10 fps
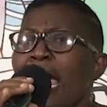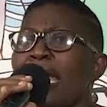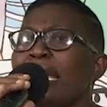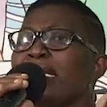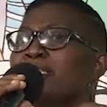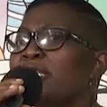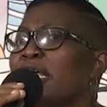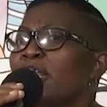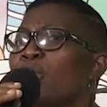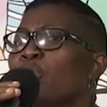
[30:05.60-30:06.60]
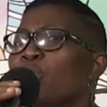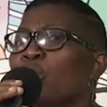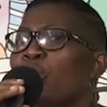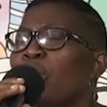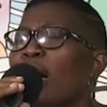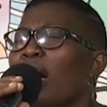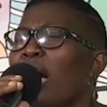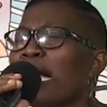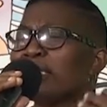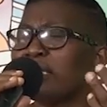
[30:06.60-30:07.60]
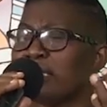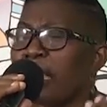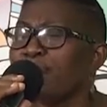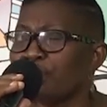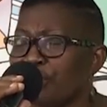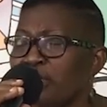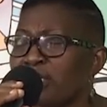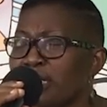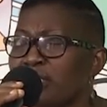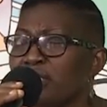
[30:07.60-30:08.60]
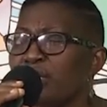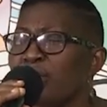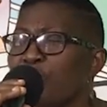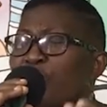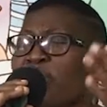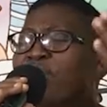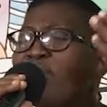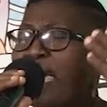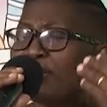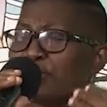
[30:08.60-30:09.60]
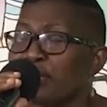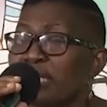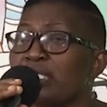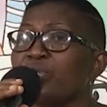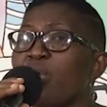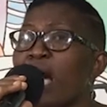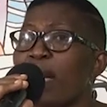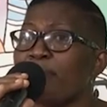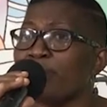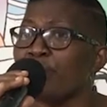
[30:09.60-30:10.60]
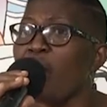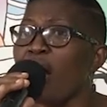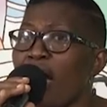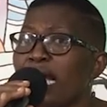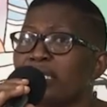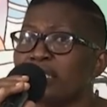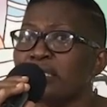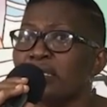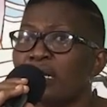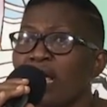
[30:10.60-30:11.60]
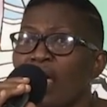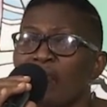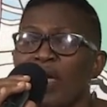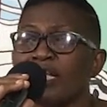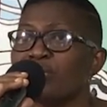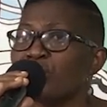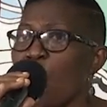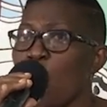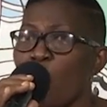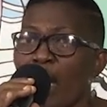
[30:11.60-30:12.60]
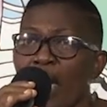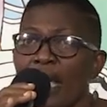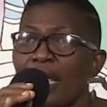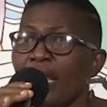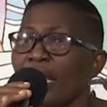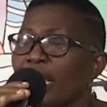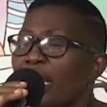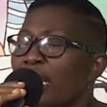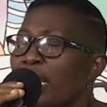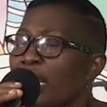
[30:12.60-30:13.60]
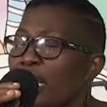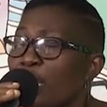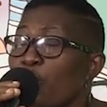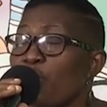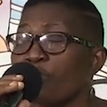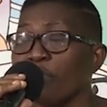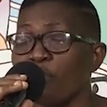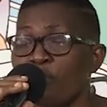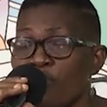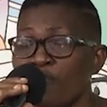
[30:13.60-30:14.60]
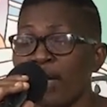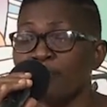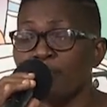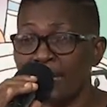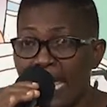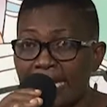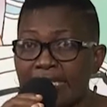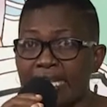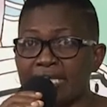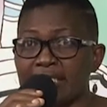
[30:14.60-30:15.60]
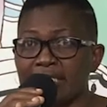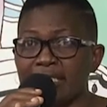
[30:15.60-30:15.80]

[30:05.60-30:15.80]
And until you accept Jesus, you invite Jesus to come in your heart, there is no way he will remove that blindness.